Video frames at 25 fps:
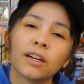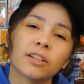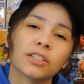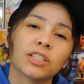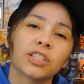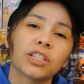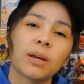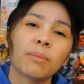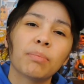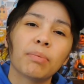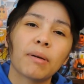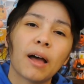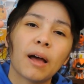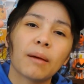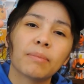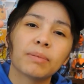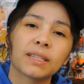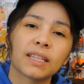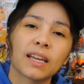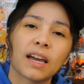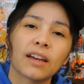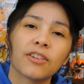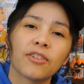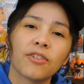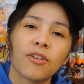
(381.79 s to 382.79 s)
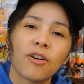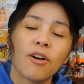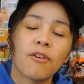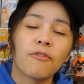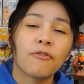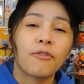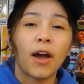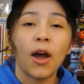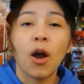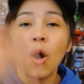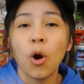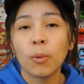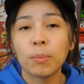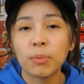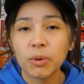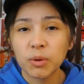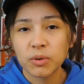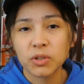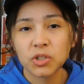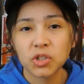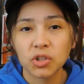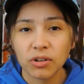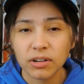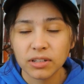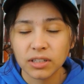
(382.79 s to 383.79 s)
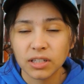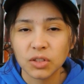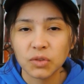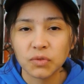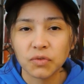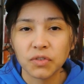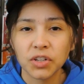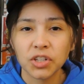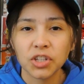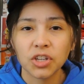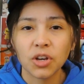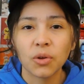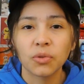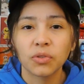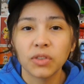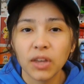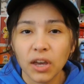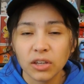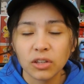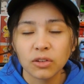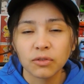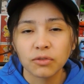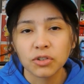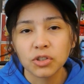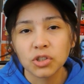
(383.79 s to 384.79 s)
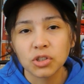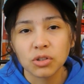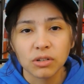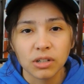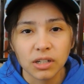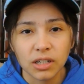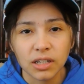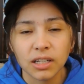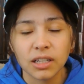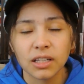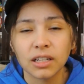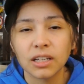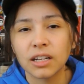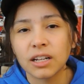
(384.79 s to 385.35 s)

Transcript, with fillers: J pop signing off. I hope you enjoyed this video. Thank you for tuning in.